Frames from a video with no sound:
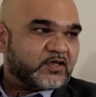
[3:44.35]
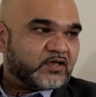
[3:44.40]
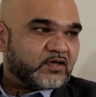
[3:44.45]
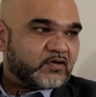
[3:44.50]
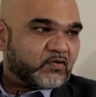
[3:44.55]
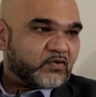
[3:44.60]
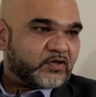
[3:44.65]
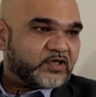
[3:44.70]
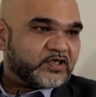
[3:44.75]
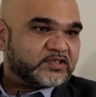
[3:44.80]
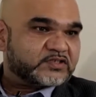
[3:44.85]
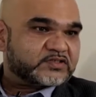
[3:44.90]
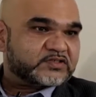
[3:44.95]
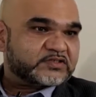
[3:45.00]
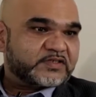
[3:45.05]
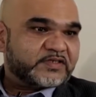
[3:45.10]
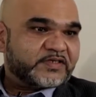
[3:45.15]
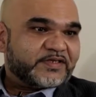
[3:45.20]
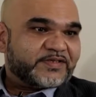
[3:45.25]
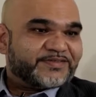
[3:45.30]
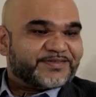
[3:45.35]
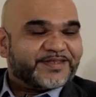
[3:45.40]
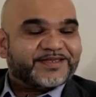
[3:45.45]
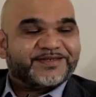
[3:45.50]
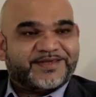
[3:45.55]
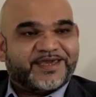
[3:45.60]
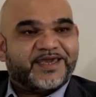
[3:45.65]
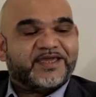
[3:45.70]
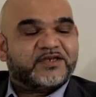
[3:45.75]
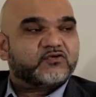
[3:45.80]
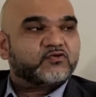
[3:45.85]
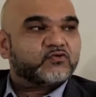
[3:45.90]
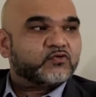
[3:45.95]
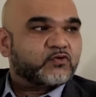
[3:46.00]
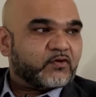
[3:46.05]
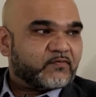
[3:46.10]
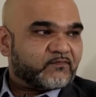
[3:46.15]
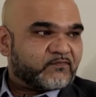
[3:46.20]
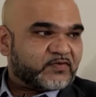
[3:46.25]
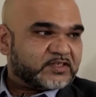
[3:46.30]
lawyers that can do
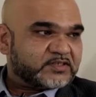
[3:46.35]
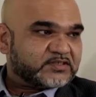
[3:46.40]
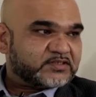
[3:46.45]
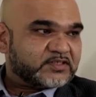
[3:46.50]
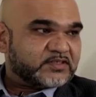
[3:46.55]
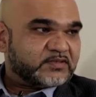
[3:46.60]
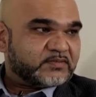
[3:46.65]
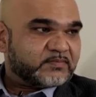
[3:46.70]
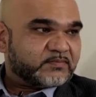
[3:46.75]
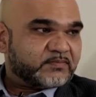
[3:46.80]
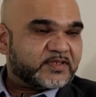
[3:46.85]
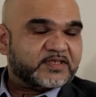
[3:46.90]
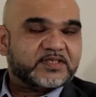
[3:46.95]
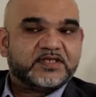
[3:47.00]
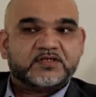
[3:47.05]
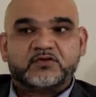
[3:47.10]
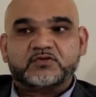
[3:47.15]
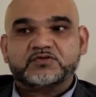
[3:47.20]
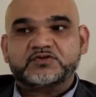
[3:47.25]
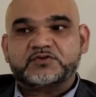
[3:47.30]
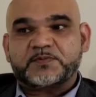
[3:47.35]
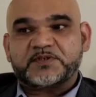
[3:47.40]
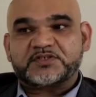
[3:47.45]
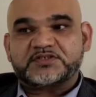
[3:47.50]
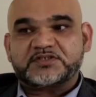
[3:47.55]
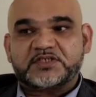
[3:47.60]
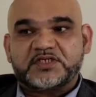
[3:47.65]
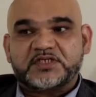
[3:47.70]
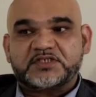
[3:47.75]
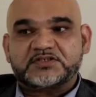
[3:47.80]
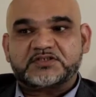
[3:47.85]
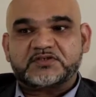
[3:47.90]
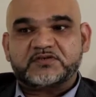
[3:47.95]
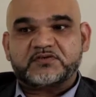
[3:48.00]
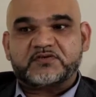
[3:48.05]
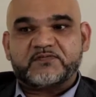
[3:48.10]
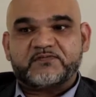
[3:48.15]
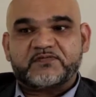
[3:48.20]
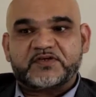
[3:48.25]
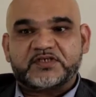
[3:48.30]
conveyancing, but they don't specialize in
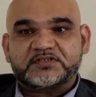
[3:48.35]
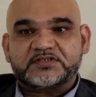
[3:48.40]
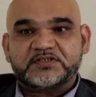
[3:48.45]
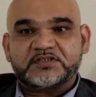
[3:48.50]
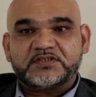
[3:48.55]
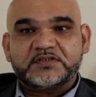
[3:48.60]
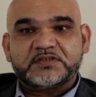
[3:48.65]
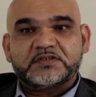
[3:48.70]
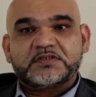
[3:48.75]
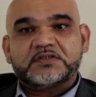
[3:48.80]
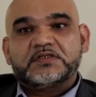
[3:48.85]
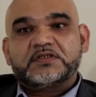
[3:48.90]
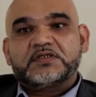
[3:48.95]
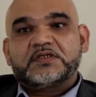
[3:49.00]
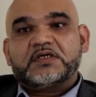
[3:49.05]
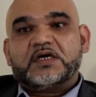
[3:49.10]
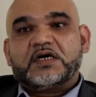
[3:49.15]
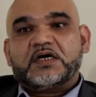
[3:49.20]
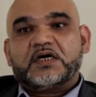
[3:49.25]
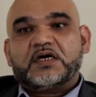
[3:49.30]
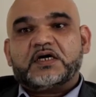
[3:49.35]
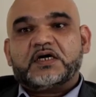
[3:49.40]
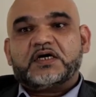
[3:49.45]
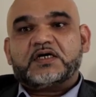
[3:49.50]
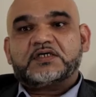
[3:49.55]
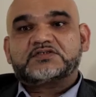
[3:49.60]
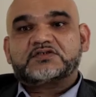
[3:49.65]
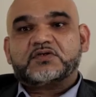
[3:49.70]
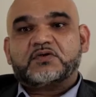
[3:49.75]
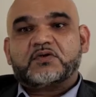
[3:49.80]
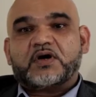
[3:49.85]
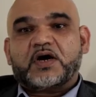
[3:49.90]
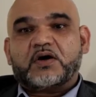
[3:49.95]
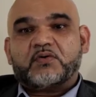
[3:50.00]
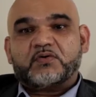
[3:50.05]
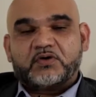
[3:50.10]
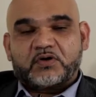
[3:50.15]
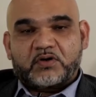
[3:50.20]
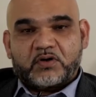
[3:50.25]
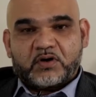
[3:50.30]
conveyancing. So I
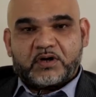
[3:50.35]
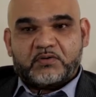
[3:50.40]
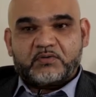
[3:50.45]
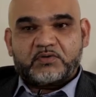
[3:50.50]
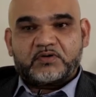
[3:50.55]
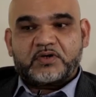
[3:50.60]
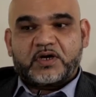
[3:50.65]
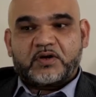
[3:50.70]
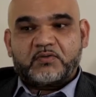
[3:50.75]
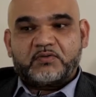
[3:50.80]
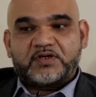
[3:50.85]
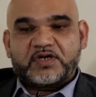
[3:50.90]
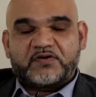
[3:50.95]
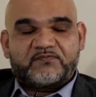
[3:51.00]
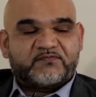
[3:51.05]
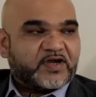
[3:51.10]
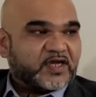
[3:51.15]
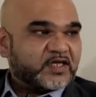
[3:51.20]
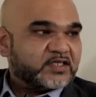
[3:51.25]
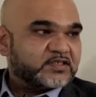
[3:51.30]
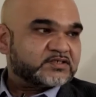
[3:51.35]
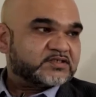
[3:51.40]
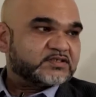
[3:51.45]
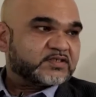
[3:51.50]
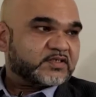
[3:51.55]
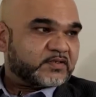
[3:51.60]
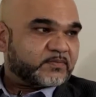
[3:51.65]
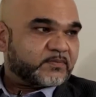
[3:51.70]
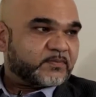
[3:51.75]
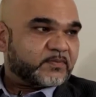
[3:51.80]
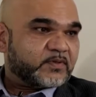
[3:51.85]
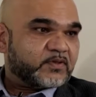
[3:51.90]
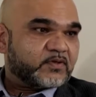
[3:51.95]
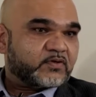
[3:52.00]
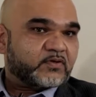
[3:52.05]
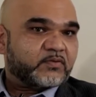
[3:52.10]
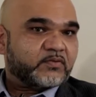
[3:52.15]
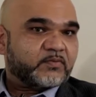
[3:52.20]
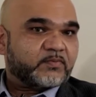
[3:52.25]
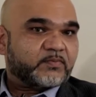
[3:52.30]
would advise the
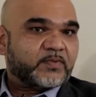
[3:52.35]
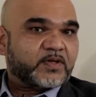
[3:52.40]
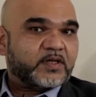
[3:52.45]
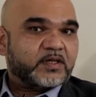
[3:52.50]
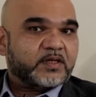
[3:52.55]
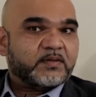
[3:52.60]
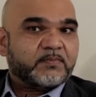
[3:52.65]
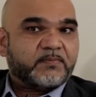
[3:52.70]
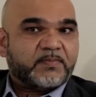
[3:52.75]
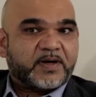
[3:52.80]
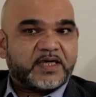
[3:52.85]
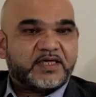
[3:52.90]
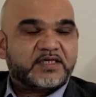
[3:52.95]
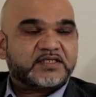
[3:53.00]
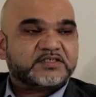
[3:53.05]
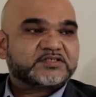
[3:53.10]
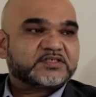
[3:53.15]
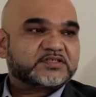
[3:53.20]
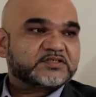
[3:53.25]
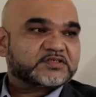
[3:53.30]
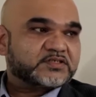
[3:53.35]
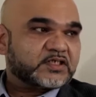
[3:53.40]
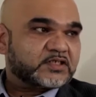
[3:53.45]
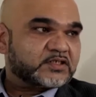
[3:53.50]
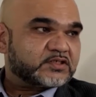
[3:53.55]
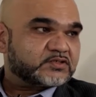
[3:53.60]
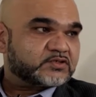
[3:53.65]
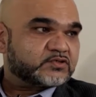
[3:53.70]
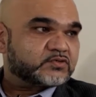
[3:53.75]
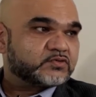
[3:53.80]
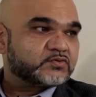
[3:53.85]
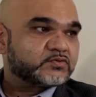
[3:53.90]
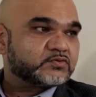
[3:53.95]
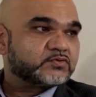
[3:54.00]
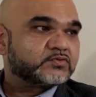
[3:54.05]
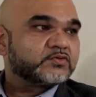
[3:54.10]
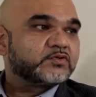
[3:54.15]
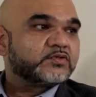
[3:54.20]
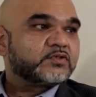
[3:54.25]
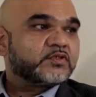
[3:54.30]
buyers and sellers
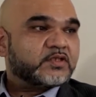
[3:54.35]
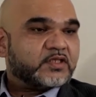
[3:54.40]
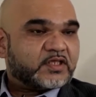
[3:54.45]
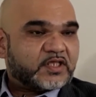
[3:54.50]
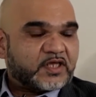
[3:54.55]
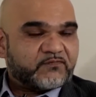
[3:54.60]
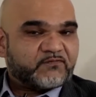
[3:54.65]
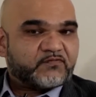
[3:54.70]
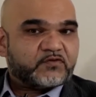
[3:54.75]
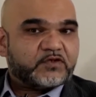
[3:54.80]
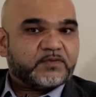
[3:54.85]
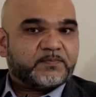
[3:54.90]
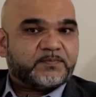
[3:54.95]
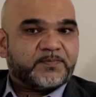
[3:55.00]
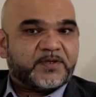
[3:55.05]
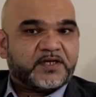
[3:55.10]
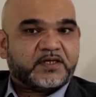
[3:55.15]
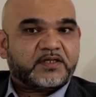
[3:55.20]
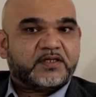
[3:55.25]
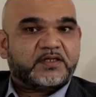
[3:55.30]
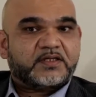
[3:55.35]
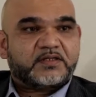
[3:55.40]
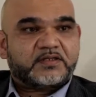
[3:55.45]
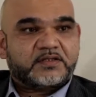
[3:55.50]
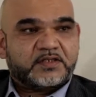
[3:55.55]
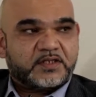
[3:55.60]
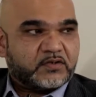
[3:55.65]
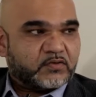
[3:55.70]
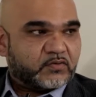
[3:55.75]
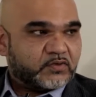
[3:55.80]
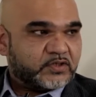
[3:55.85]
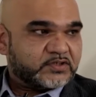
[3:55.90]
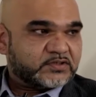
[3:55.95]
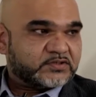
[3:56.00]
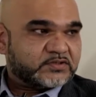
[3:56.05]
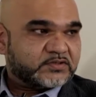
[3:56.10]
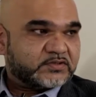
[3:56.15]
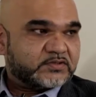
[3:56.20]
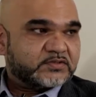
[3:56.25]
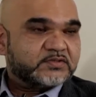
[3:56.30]
to carefully pick their
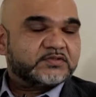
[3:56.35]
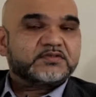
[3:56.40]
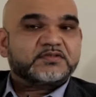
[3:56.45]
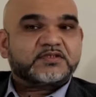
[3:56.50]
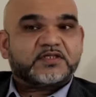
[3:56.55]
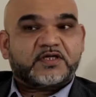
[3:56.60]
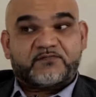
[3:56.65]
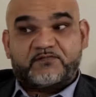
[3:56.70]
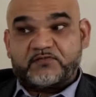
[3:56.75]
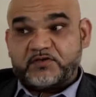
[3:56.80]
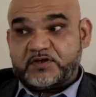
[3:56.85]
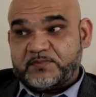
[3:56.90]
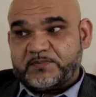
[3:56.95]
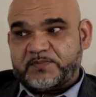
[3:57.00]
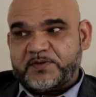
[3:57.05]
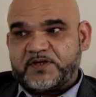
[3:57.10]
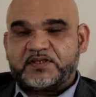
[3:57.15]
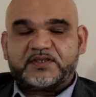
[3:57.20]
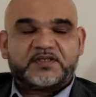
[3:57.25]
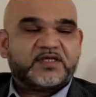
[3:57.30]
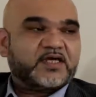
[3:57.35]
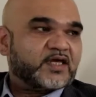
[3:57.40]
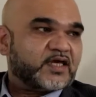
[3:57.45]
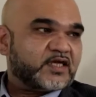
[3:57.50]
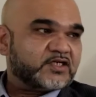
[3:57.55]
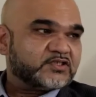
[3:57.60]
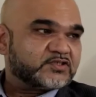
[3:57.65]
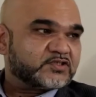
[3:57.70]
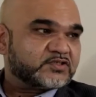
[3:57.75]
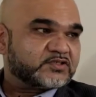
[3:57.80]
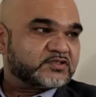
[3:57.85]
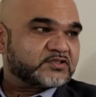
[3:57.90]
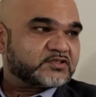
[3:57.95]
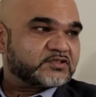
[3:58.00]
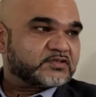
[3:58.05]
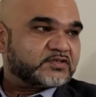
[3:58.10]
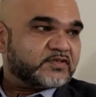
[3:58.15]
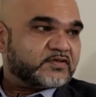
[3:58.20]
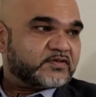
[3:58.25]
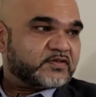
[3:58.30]
lawyers, carefully pick their agents
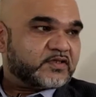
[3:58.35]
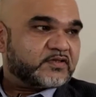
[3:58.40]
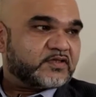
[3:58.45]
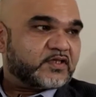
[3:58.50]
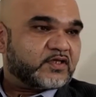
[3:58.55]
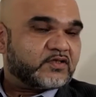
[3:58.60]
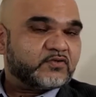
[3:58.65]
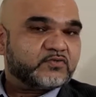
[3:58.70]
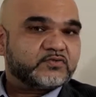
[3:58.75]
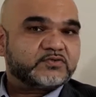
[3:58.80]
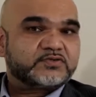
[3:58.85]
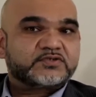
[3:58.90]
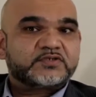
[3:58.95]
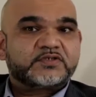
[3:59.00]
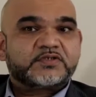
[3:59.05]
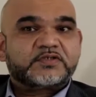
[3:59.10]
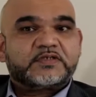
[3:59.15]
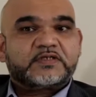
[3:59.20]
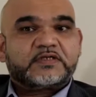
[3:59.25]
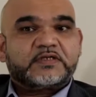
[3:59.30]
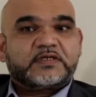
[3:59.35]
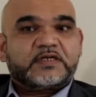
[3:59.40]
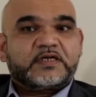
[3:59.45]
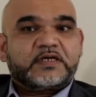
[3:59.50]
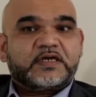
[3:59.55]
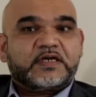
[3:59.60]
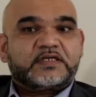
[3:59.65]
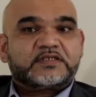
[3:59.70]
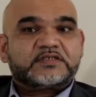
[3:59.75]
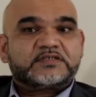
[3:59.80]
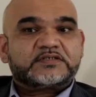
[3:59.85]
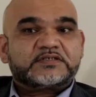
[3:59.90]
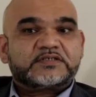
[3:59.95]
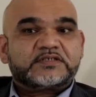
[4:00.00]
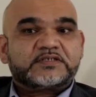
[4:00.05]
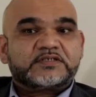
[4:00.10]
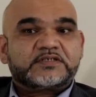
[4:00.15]
that they use. And